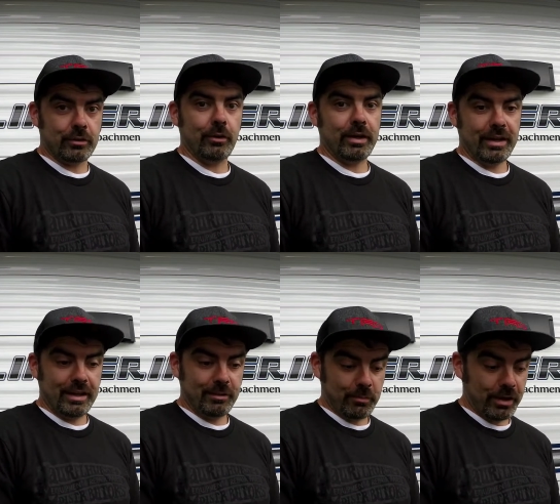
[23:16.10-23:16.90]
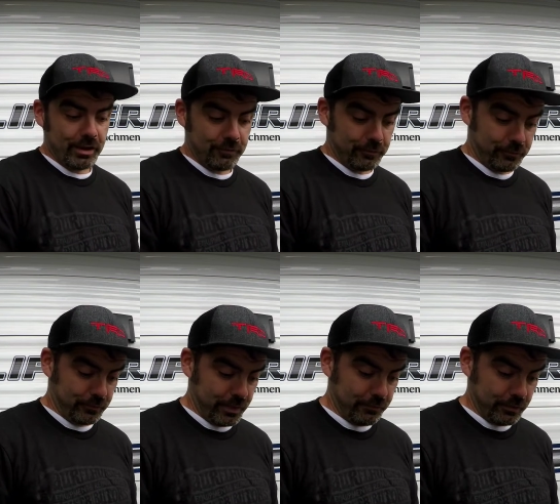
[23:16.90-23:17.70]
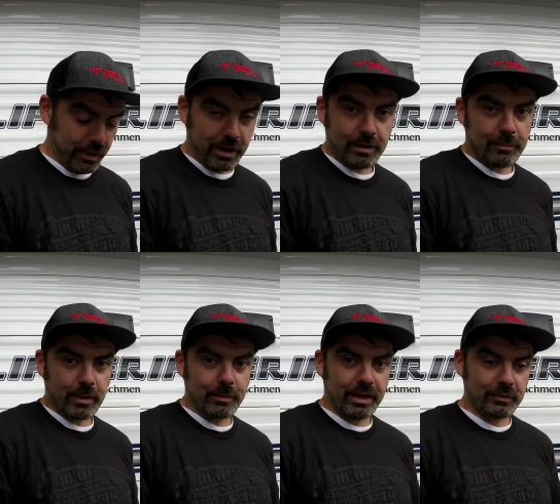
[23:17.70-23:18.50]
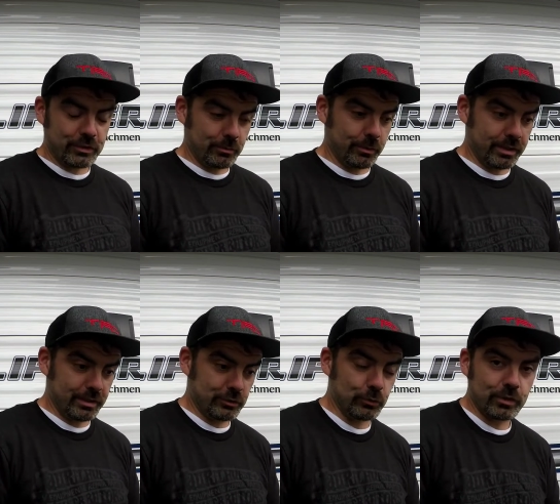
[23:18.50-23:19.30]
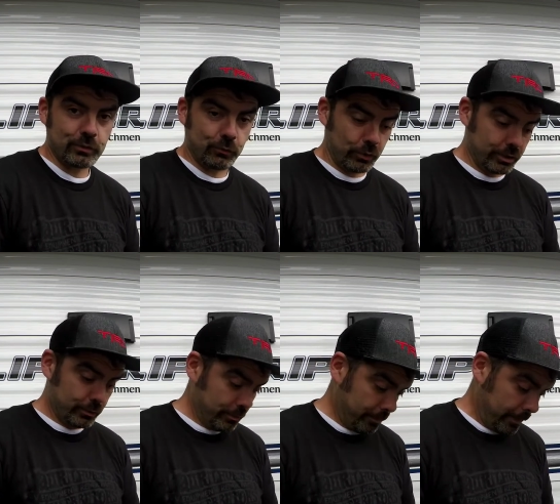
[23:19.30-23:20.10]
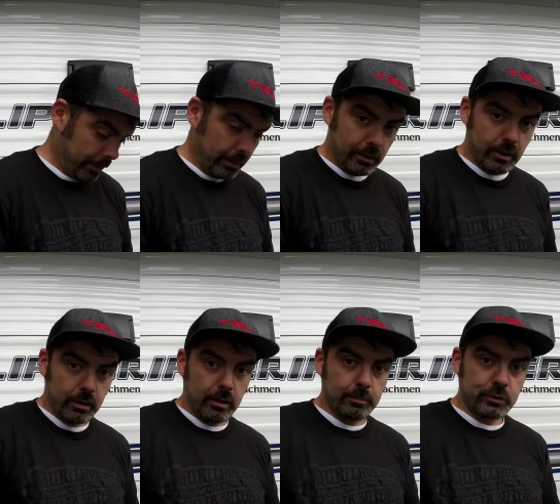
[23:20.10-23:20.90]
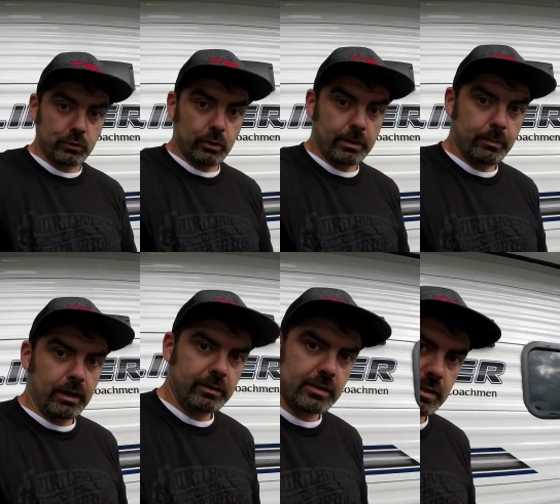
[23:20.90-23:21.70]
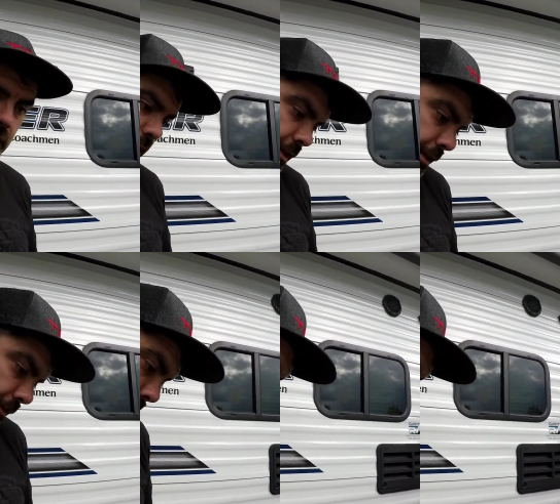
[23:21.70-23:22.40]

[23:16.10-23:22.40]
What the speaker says: go ahead, but if not, maybe have somebody do this for you. So I bought this kit.